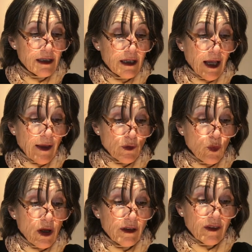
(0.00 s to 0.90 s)
as
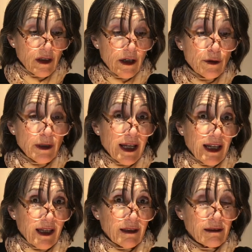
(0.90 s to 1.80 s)
words alone
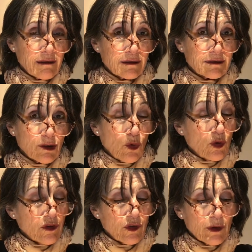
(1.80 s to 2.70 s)
can, all
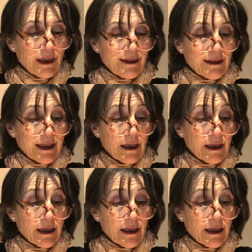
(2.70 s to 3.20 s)
too easily.